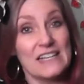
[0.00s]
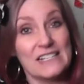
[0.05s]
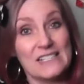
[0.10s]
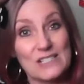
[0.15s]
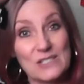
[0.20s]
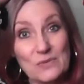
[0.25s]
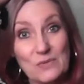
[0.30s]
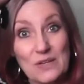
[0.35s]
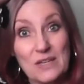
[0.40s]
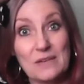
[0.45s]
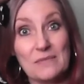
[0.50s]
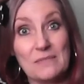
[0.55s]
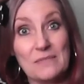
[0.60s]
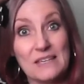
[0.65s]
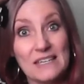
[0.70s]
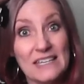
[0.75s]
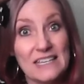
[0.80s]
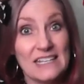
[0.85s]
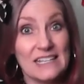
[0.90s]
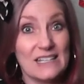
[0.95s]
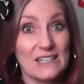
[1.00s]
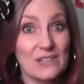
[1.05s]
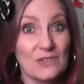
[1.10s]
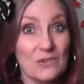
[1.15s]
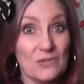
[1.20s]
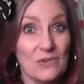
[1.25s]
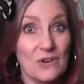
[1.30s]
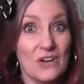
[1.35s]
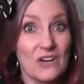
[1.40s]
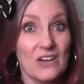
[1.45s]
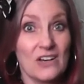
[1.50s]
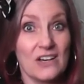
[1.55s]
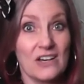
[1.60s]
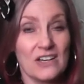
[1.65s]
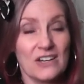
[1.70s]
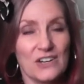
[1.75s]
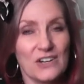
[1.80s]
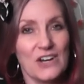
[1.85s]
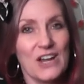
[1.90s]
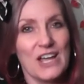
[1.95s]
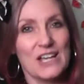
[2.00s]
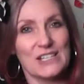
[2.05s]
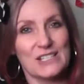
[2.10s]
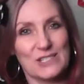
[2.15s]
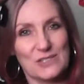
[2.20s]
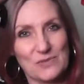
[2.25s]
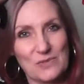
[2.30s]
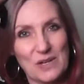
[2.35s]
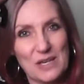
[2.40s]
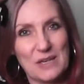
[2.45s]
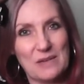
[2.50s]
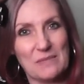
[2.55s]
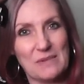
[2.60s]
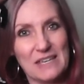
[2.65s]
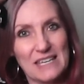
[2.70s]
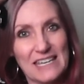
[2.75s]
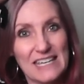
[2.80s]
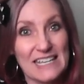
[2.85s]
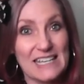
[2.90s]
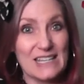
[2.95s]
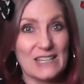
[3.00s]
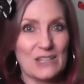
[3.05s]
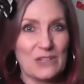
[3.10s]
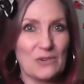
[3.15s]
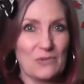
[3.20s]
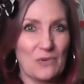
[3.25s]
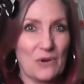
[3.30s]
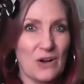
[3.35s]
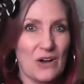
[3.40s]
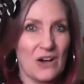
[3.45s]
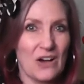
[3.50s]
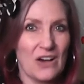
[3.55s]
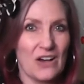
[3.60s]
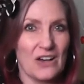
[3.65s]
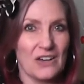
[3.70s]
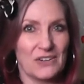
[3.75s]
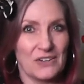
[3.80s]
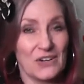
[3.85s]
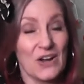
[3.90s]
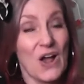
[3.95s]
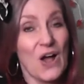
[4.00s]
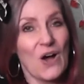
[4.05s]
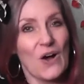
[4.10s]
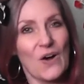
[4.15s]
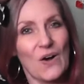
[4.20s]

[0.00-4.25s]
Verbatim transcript: swimming in the water, swimming in the water.